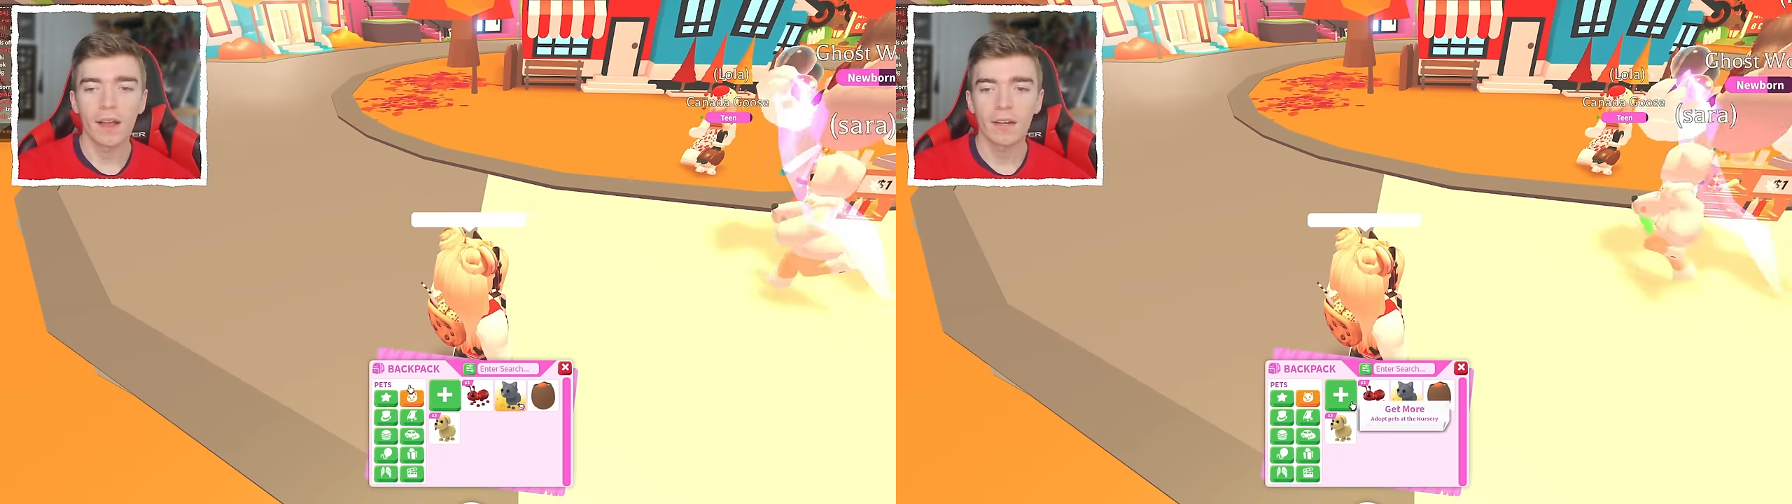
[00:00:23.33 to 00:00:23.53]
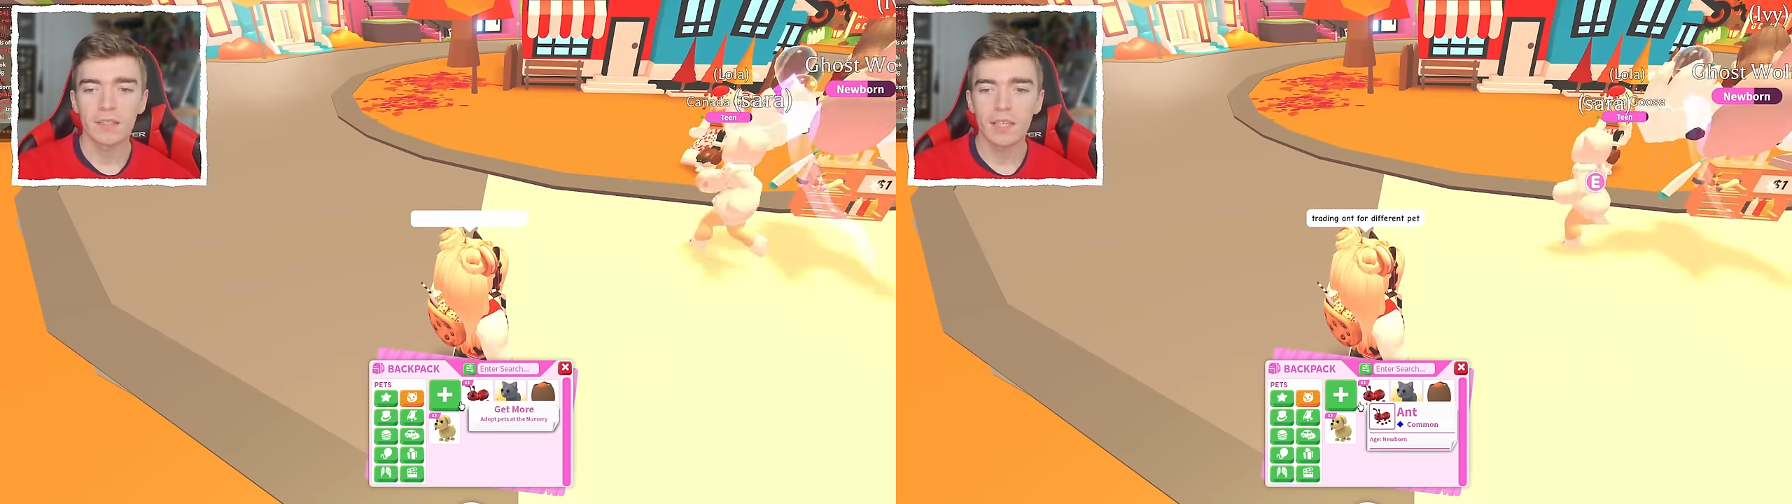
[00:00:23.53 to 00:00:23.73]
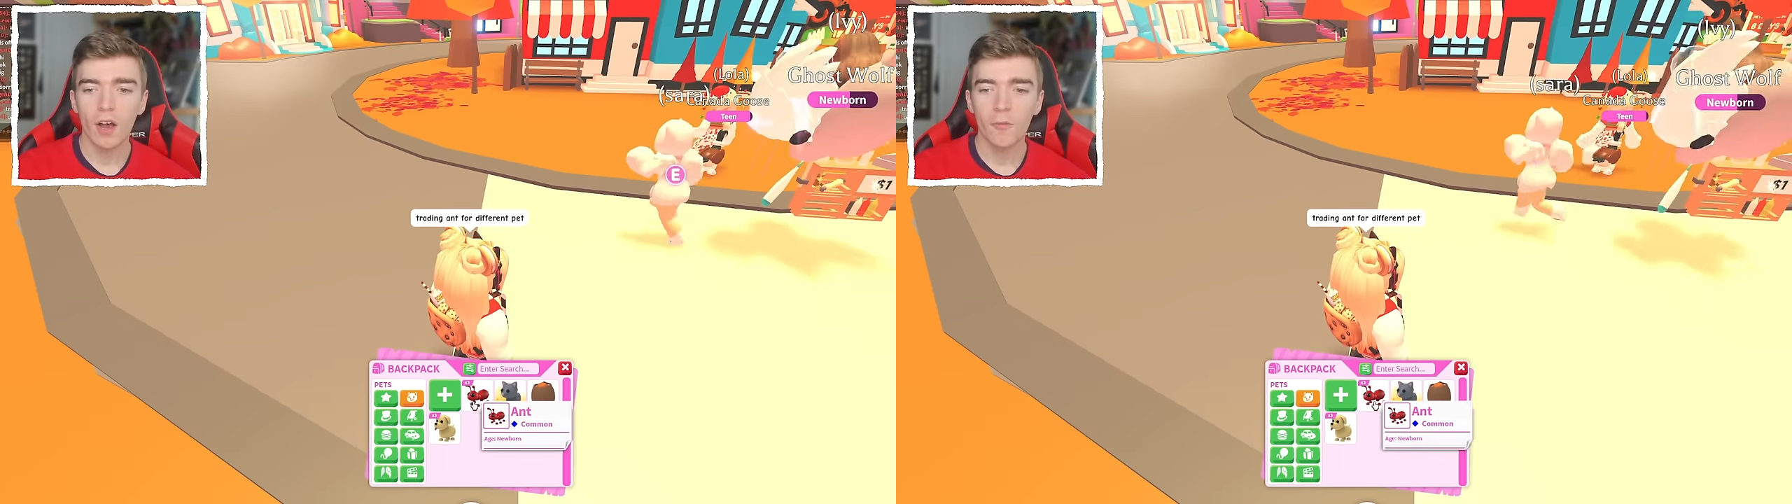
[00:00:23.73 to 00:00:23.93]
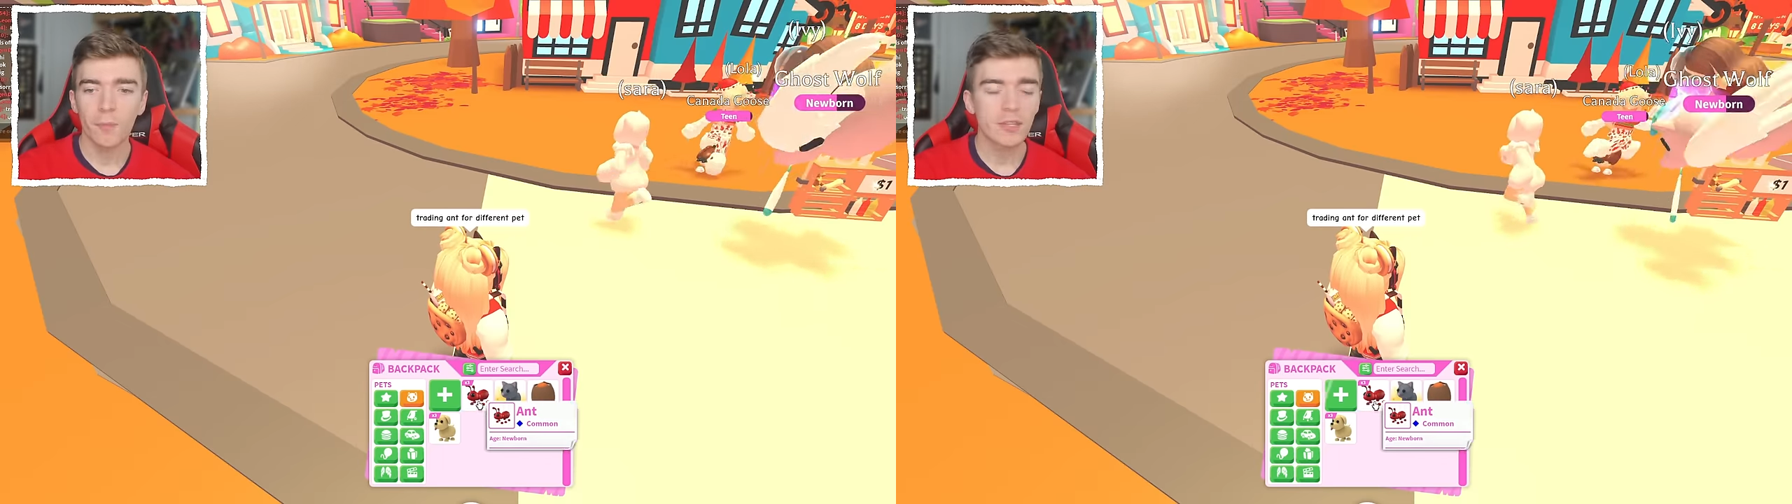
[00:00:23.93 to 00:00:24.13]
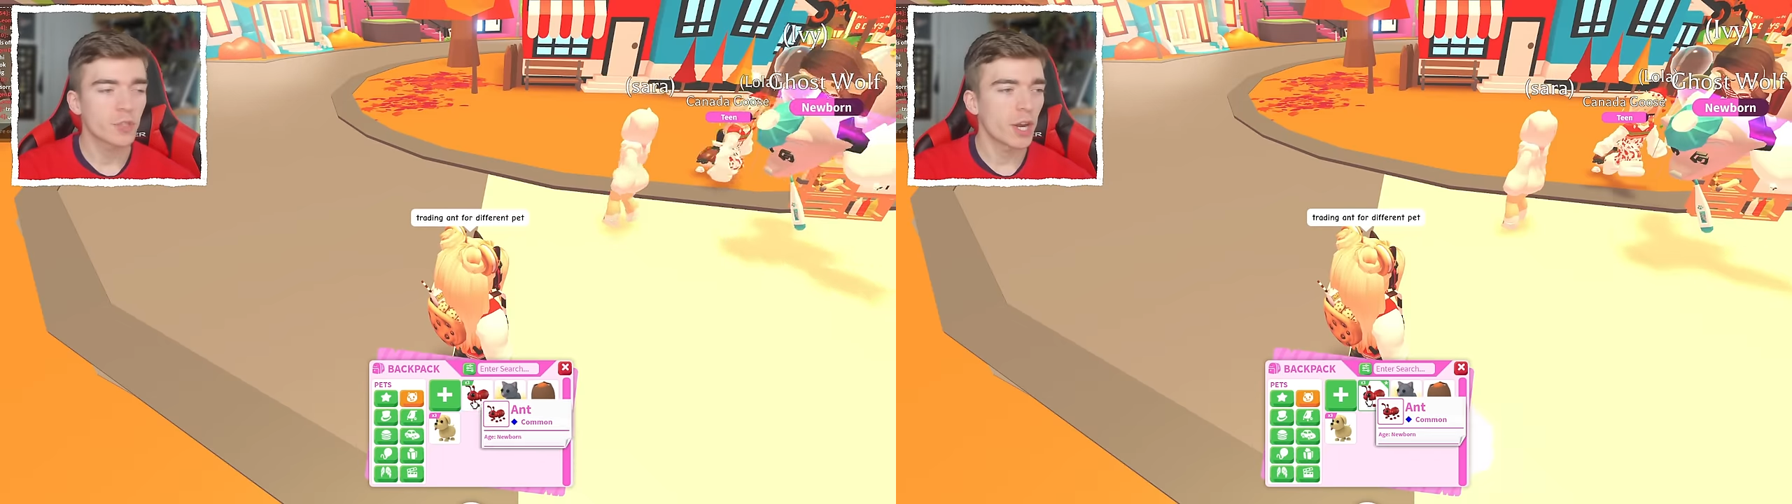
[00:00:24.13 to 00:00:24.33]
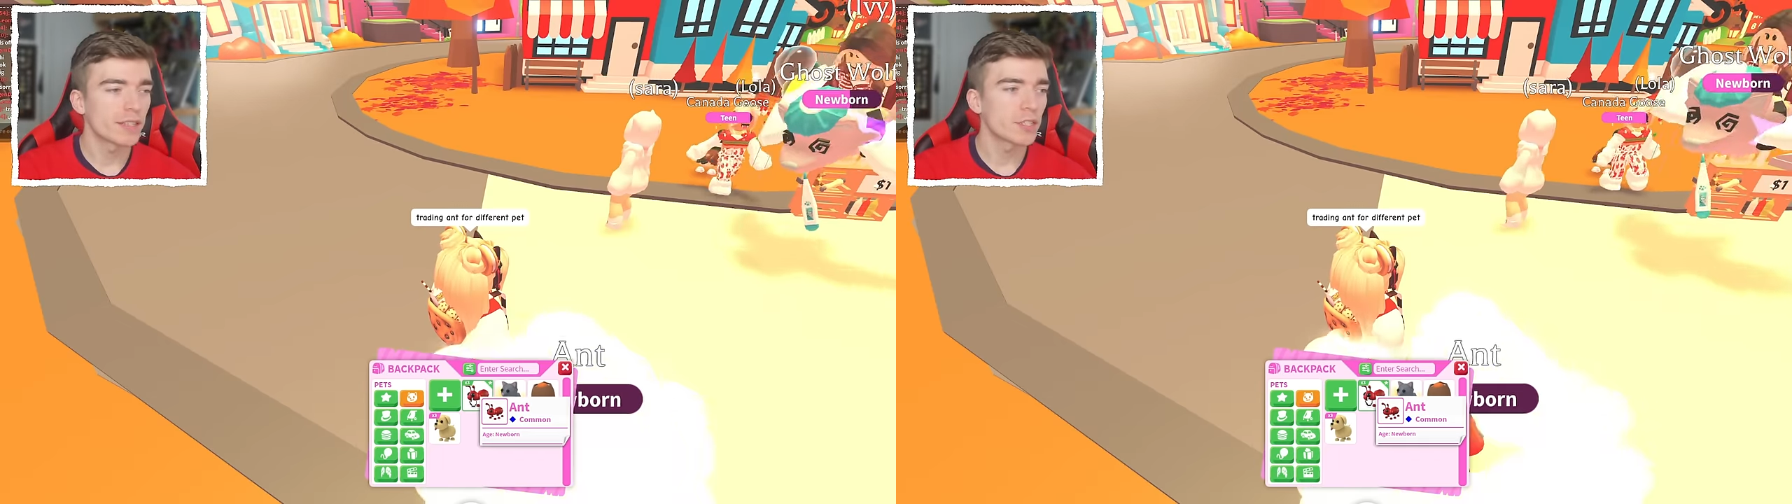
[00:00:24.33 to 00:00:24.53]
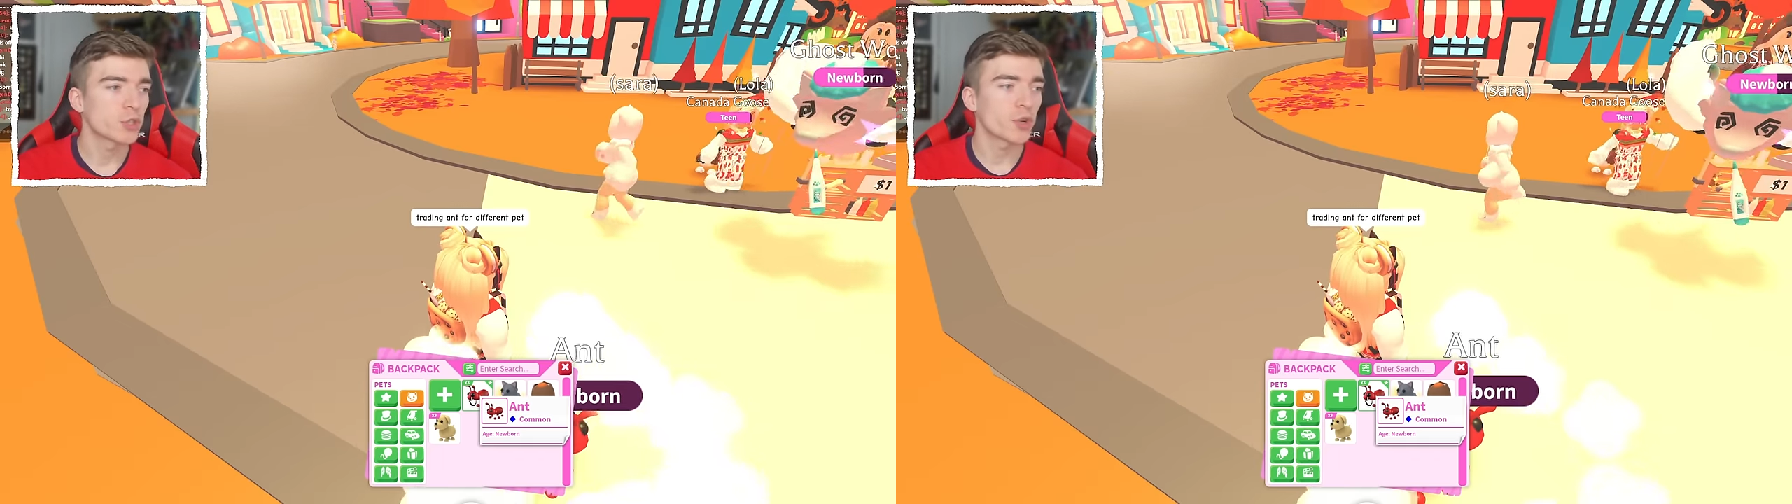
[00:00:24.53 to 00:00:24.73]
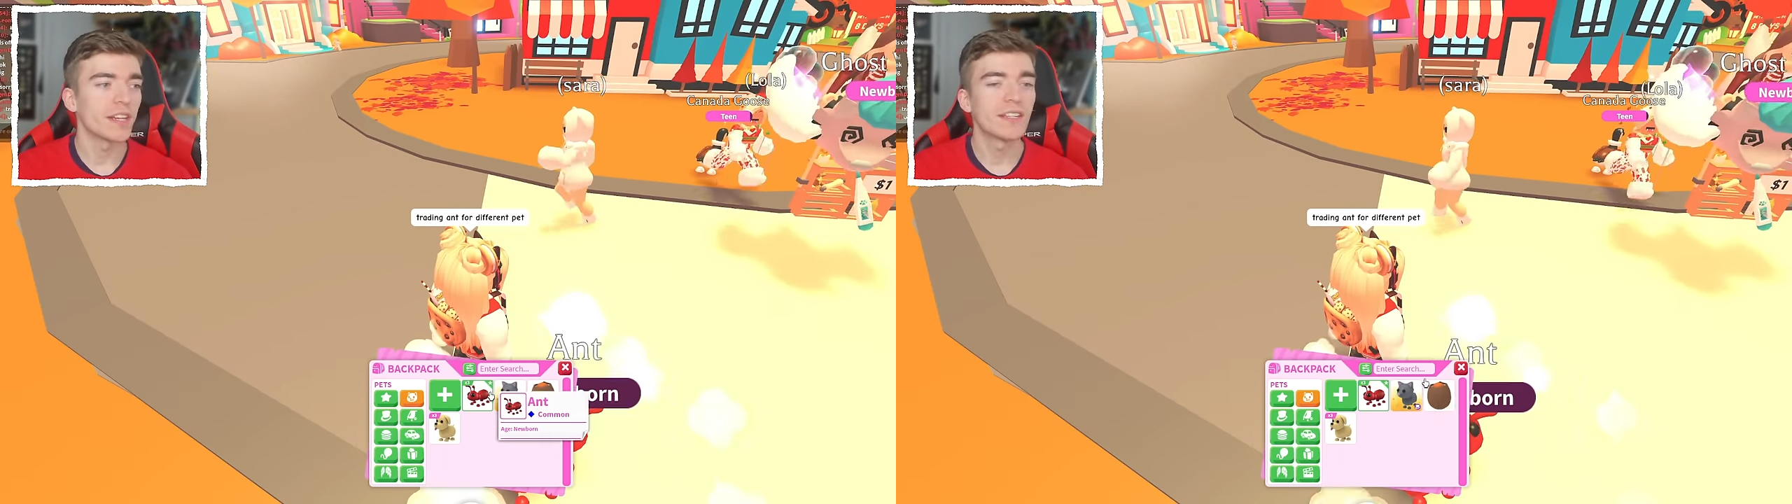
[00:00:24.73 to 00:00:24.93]
I'm gonna start off by trying to
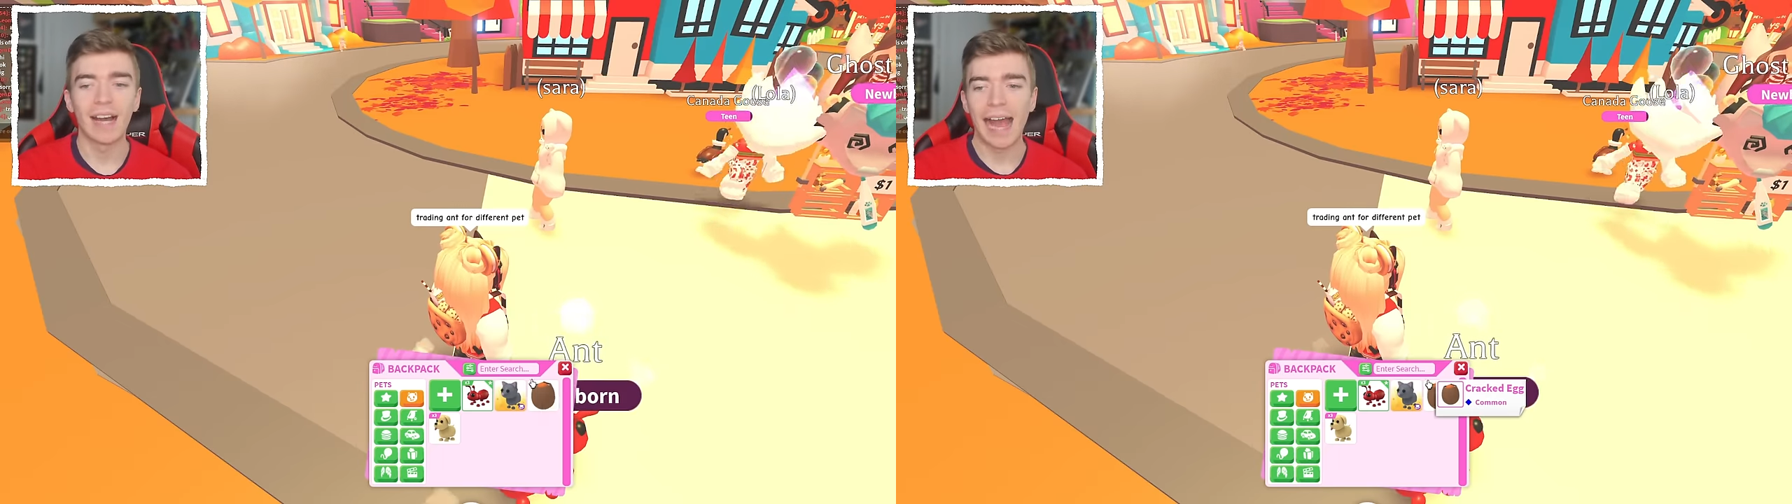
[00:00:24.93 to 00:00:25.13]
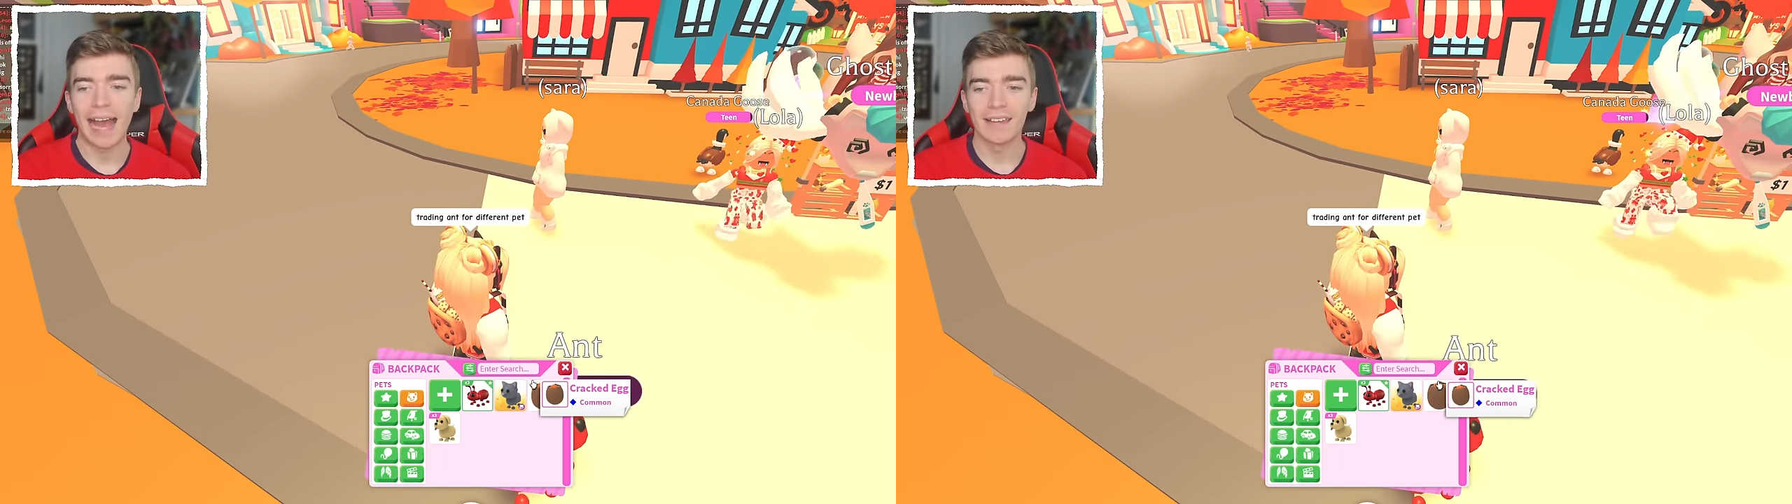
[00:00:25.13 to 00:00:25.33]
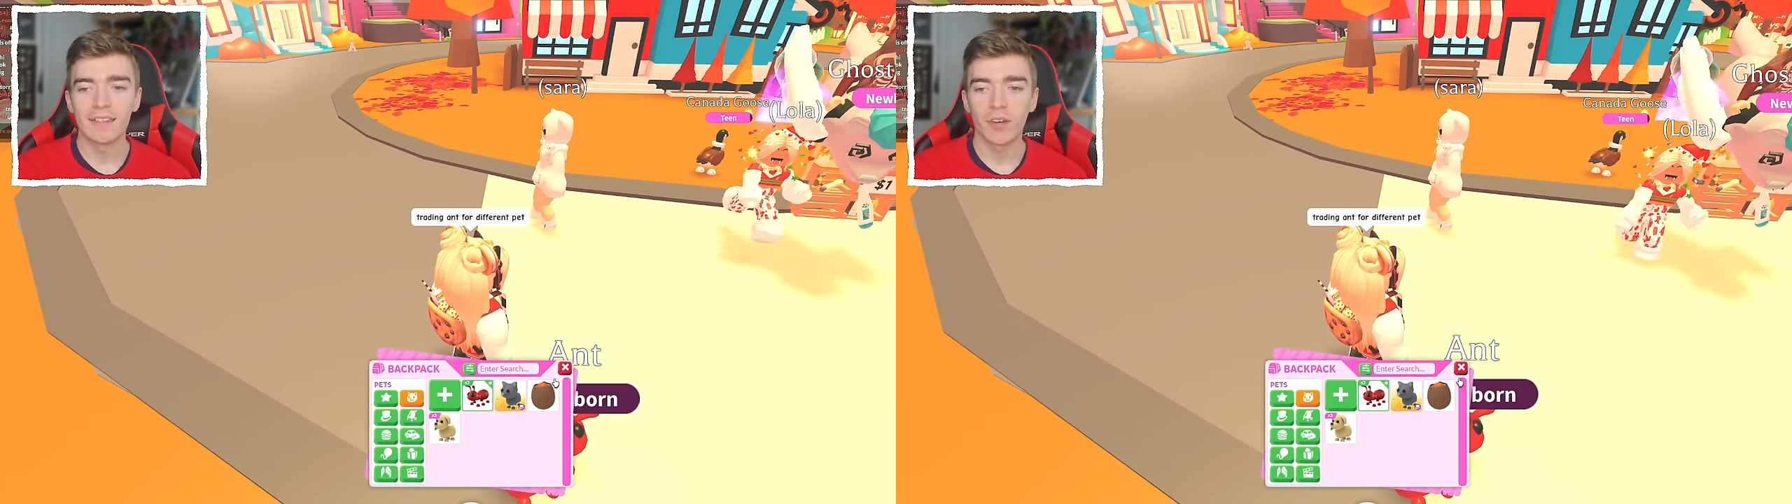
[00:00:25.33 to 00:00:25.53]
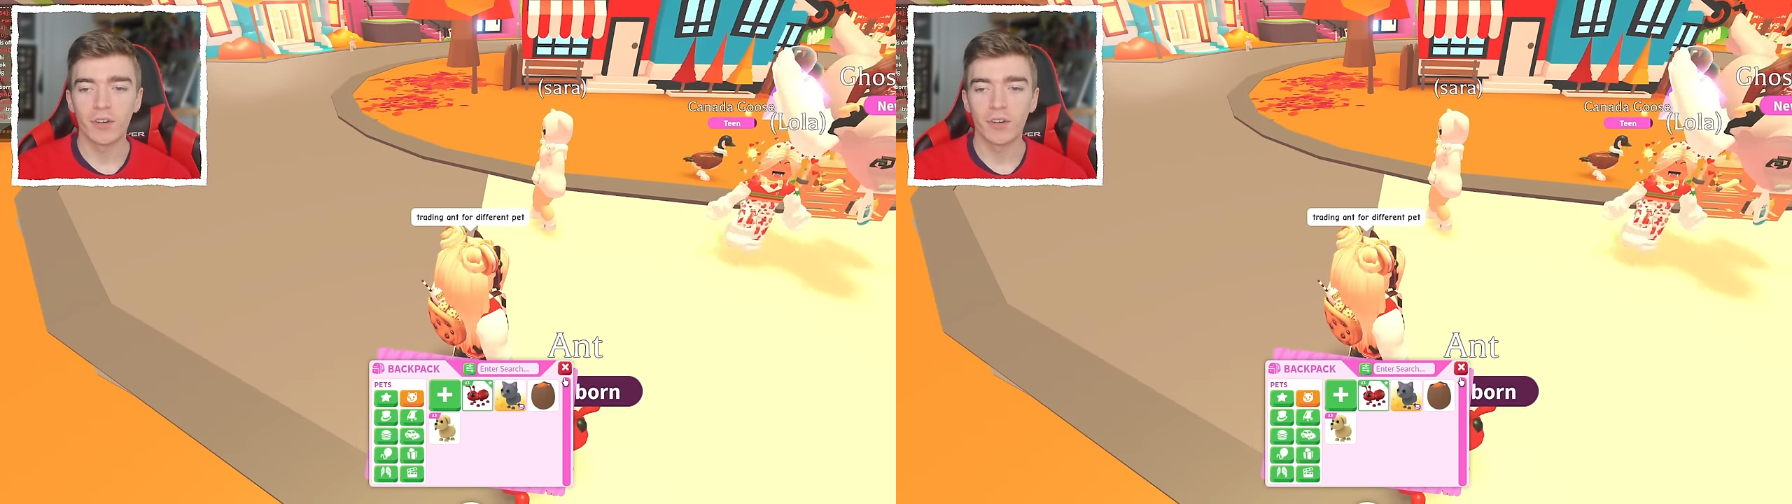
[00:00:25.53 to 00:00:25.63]
trade her ant.